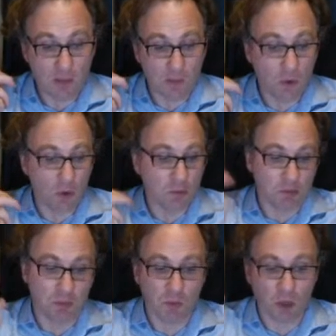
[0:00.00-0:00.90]
or
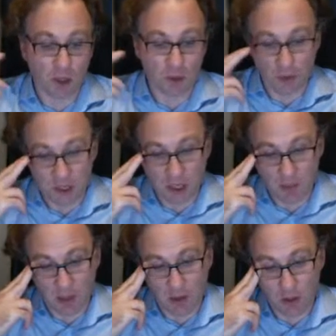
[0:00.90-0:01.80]
one can do the same
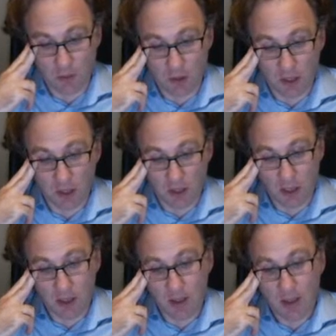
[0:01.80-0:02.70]
thing also with
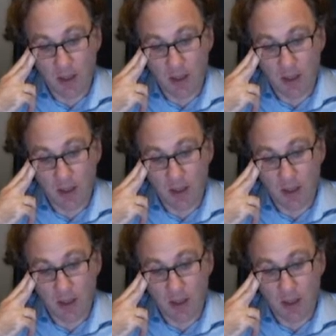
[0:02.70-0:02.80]
DNA,